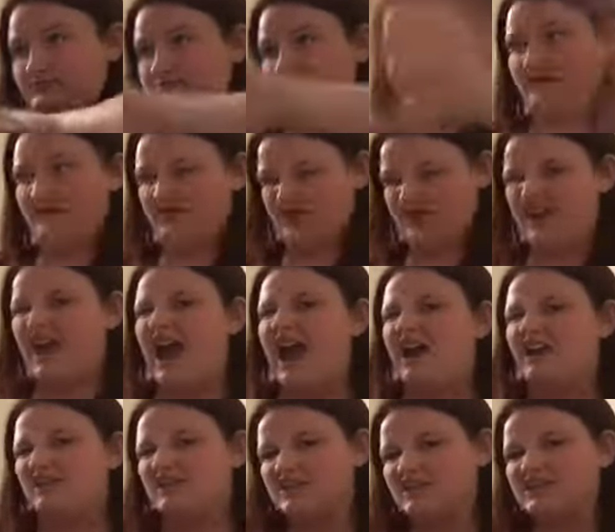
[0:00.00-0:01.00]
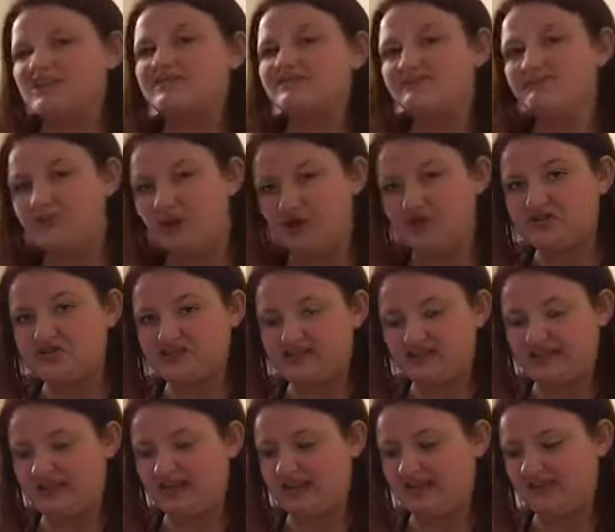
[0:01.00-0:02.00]
But for now, this is
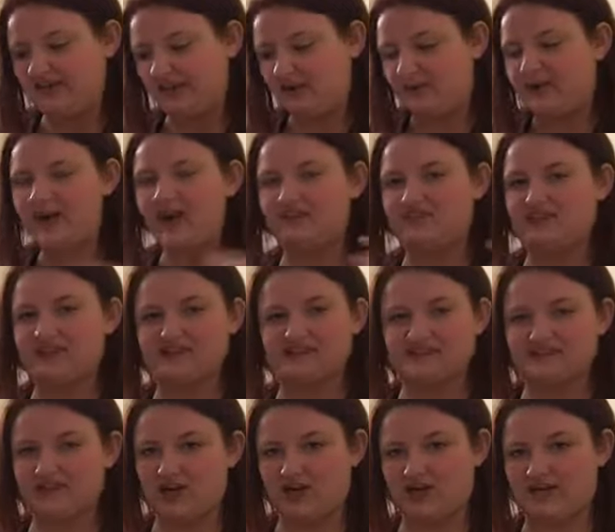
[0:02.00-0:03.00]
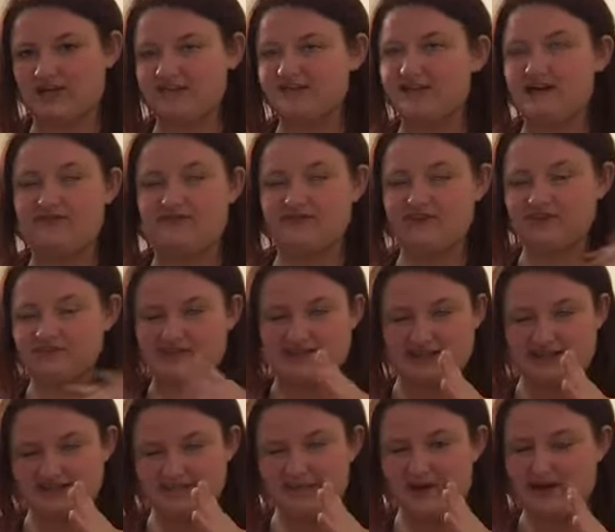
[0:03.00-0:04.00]
mostly it. Like, we have to get the stocking stuffers, and
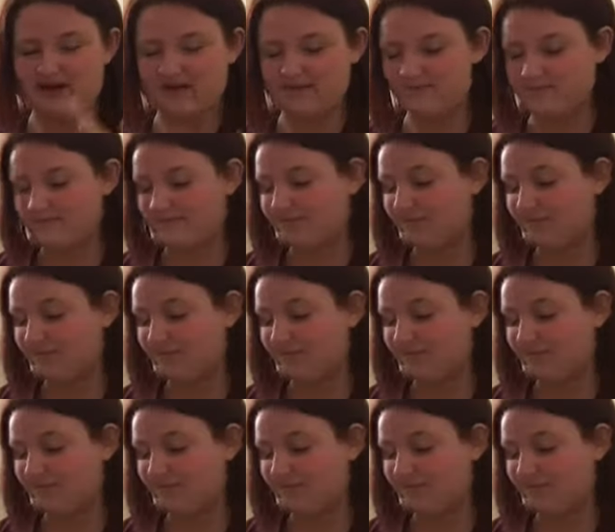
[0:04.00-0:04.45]
that's about it.